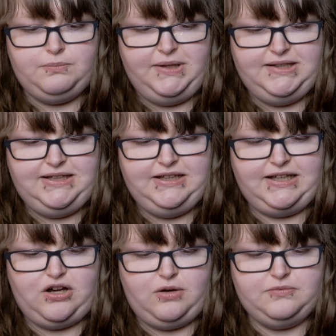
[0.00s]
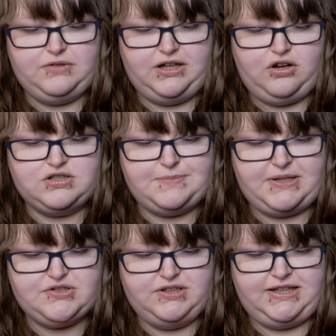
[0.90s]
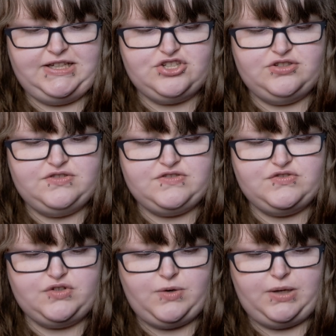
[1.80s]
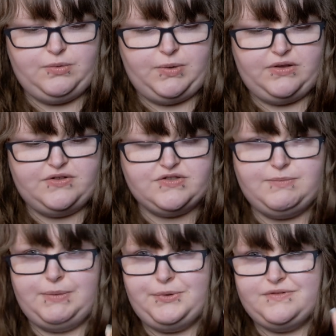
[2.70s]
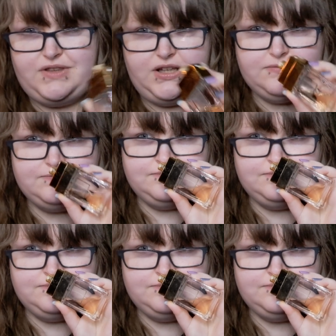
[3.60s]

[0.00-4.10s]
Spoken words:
mainly like on special occasions. So I would wear this on my birthday,